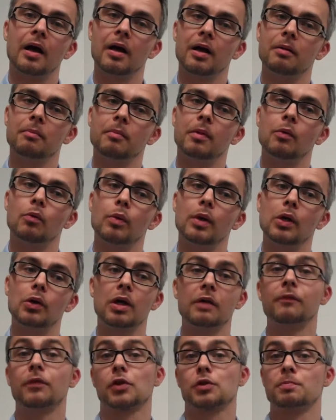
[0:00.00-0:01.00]
Um, we're
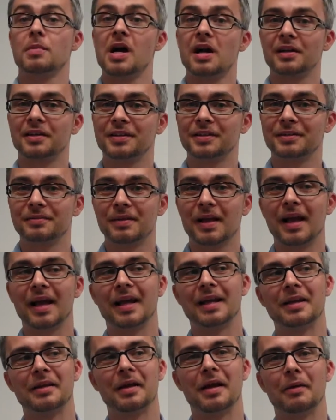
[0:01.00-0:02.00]
looking for smart,
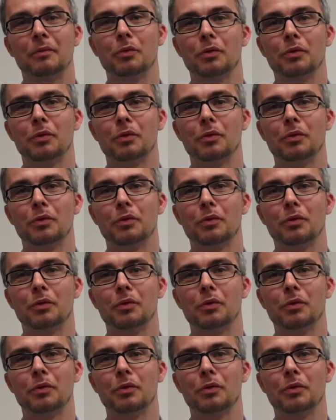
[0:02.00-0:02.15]
and uh,